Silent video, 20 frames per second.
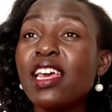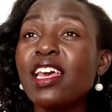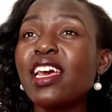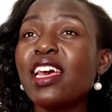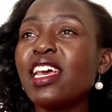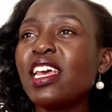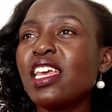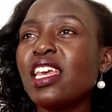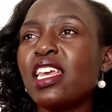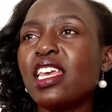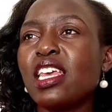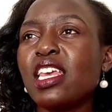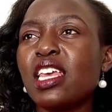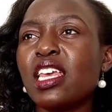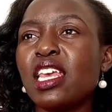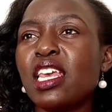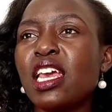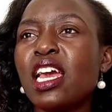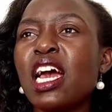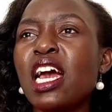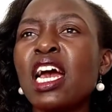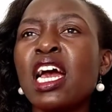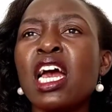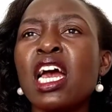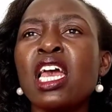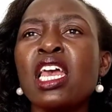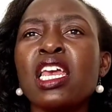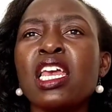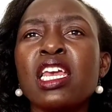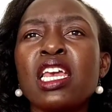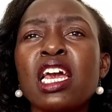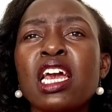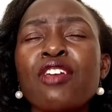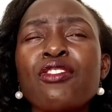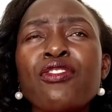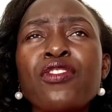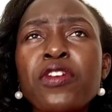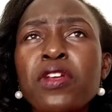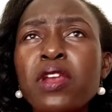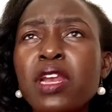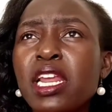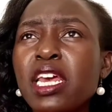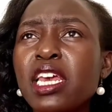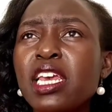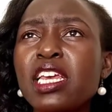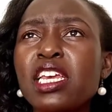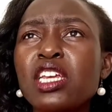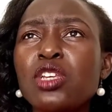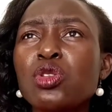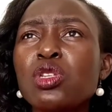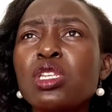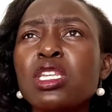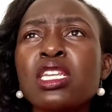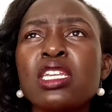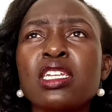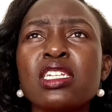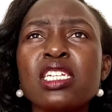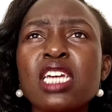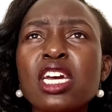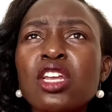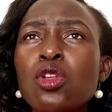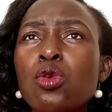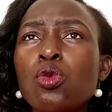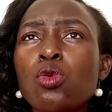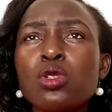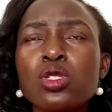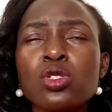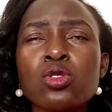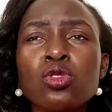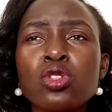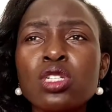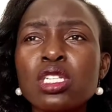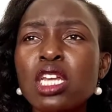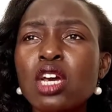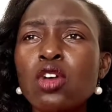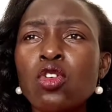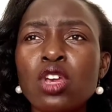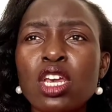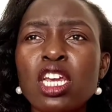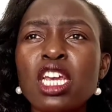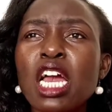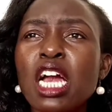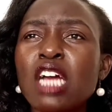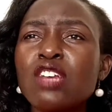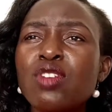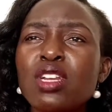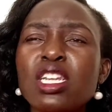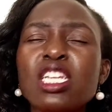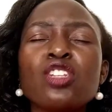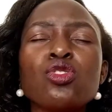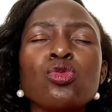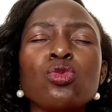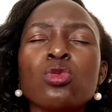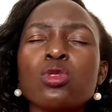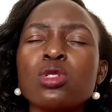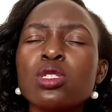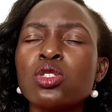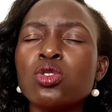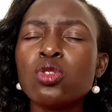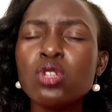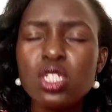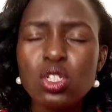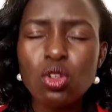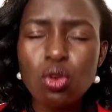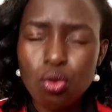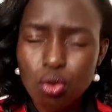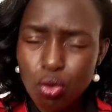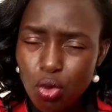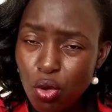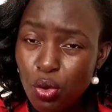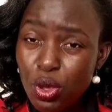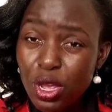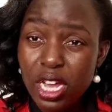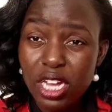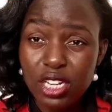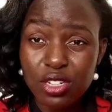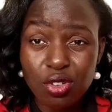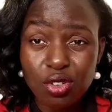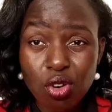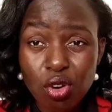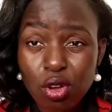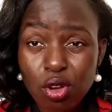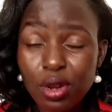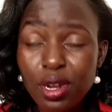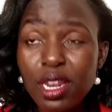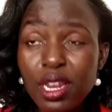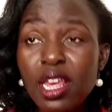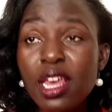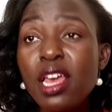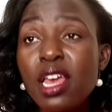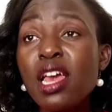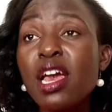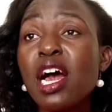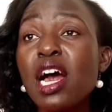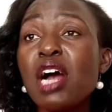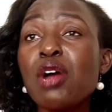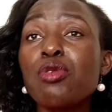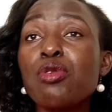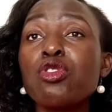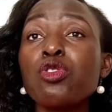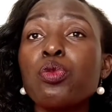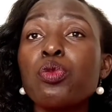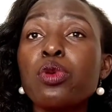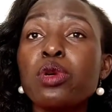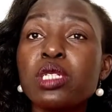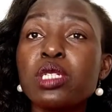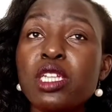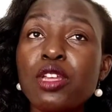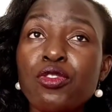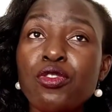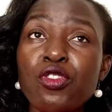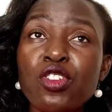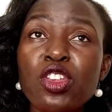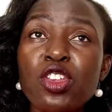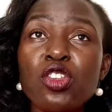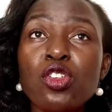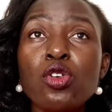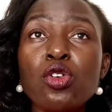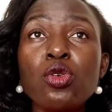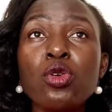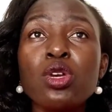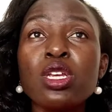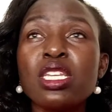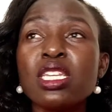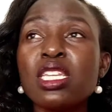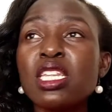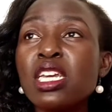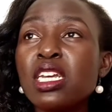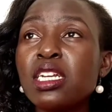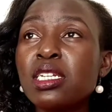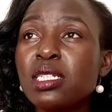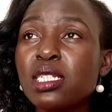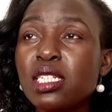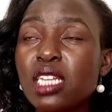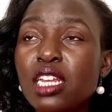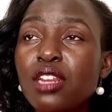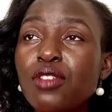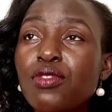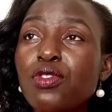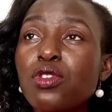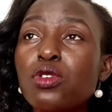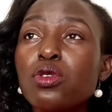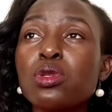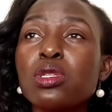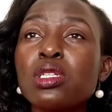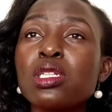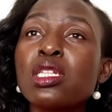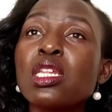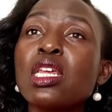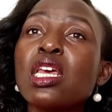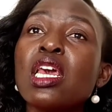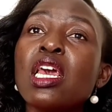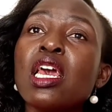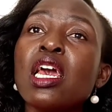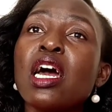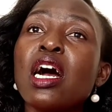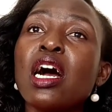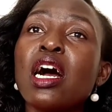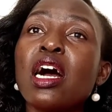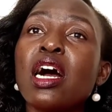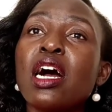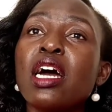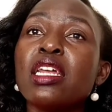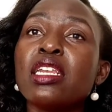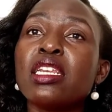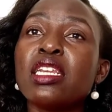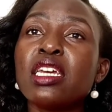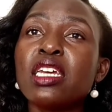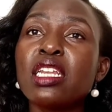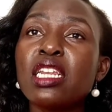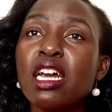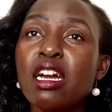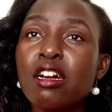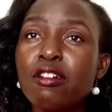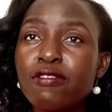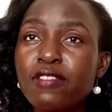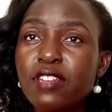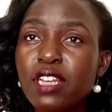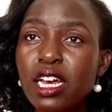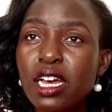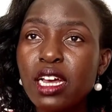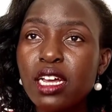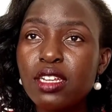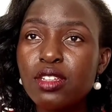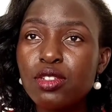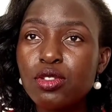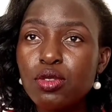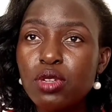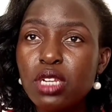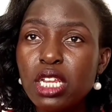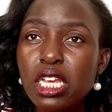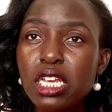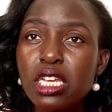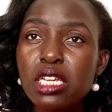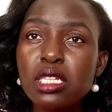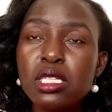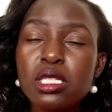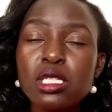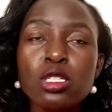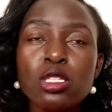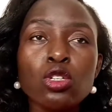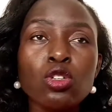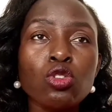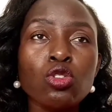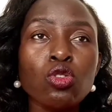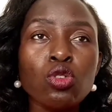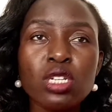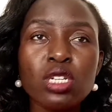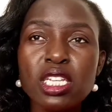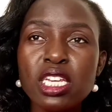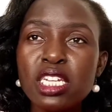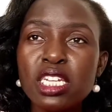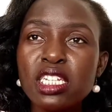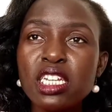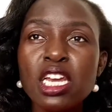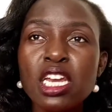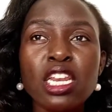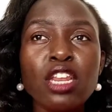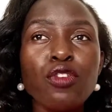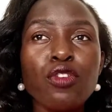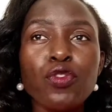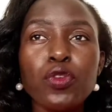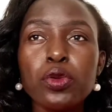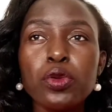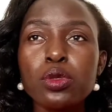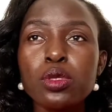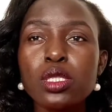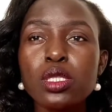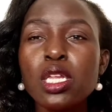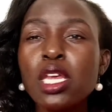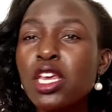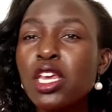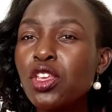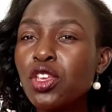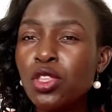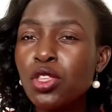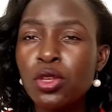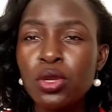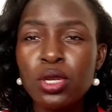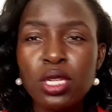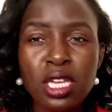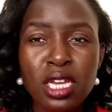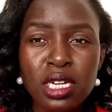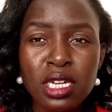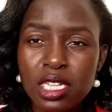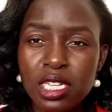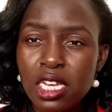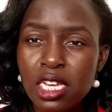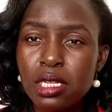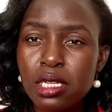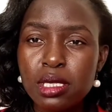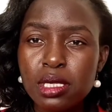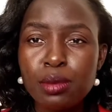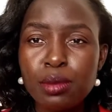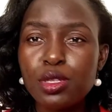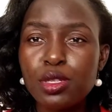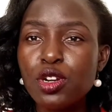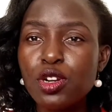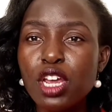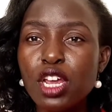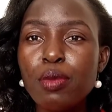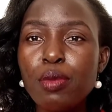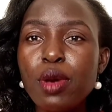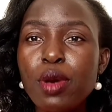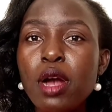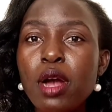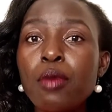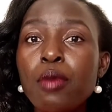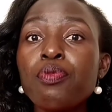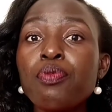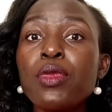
Hey, I felt like the channel was not okay. Actually, it was not growing at all. I could post a video, it gets 10 views, and then after 2 days you don't get any views, you don't get any subscriber.